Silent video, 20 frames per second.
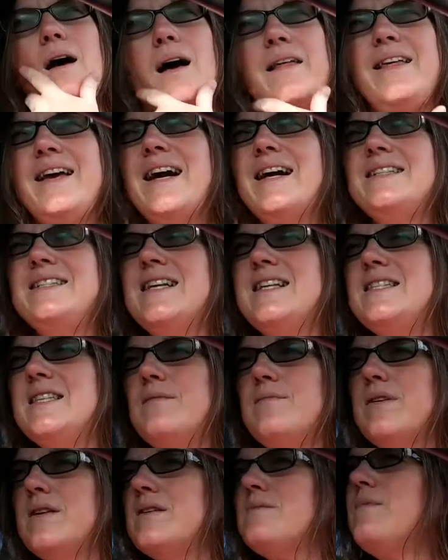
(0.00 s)
I think I did
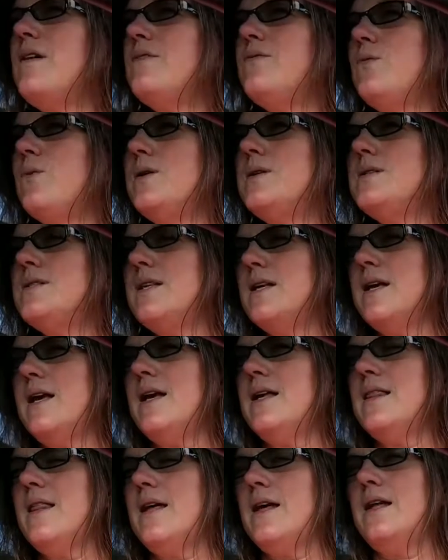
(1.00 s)
something to my voice
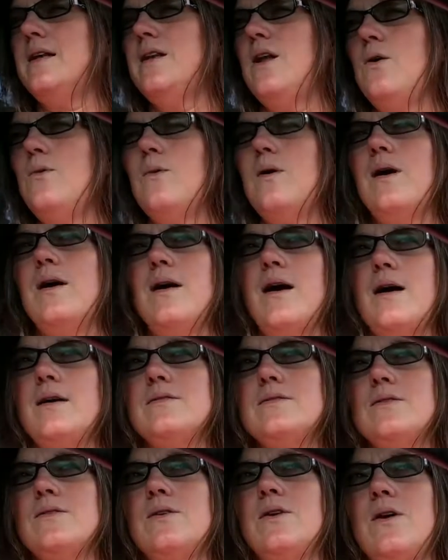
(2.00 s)
singing the Nowhere
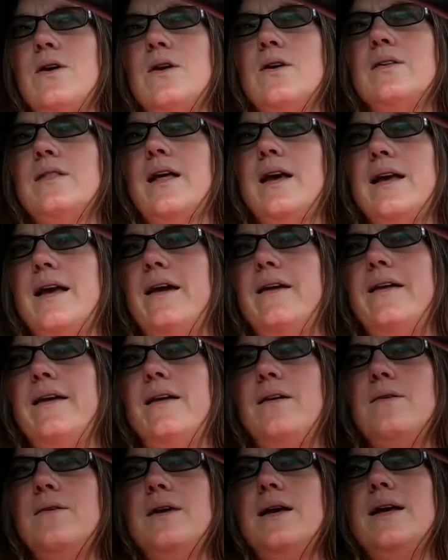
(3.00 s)
Else on Earth at
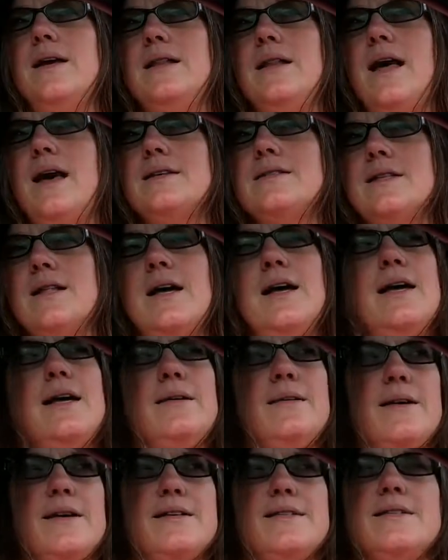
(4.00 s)
karaoke last
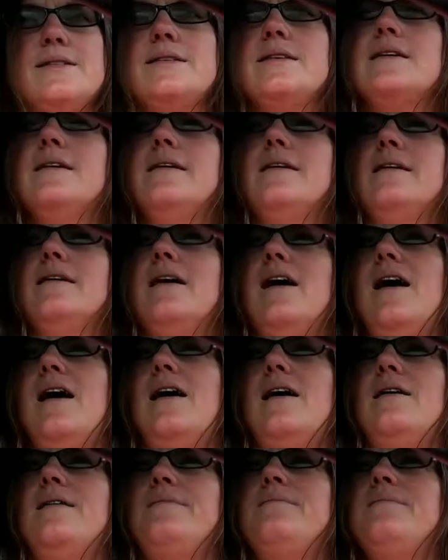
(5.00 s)
night because
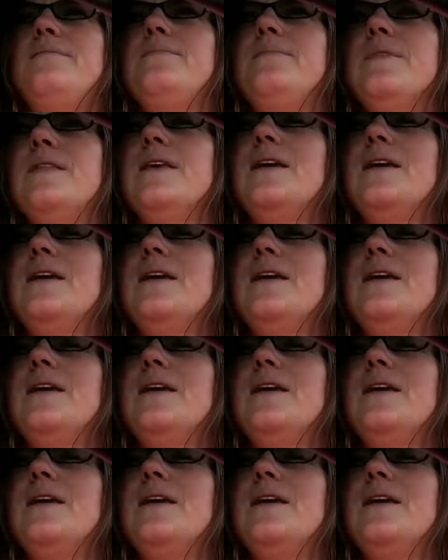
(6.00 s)
um,